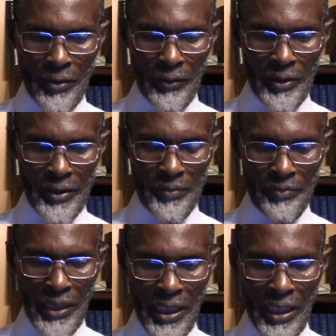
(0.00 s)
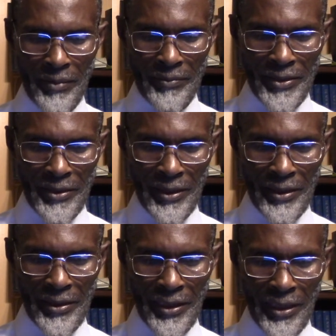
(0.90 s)
with palms
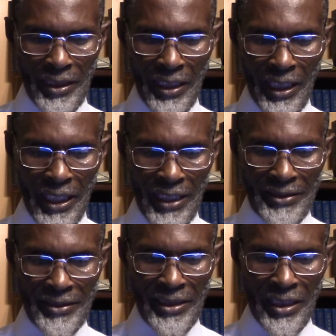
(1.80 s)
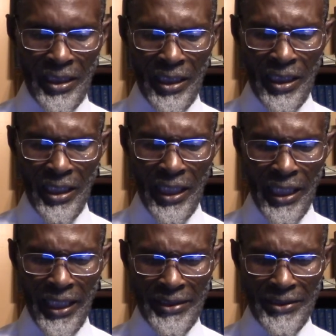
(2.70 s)
in their hands,
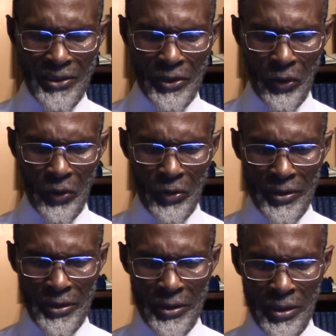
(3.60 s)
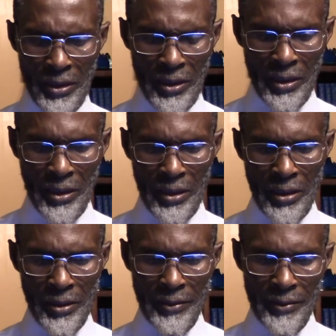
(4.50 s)
as shown
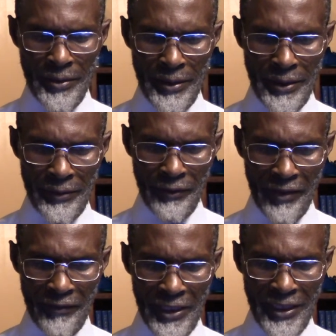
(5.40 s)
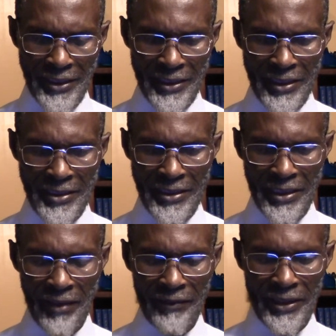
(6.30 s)
in Revelation
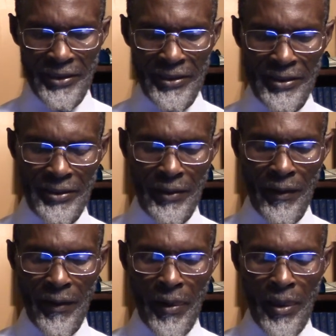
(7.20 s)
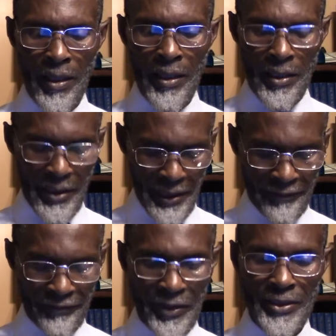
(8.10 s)
7
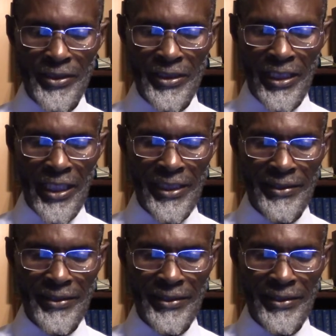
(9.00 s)
and verse 9.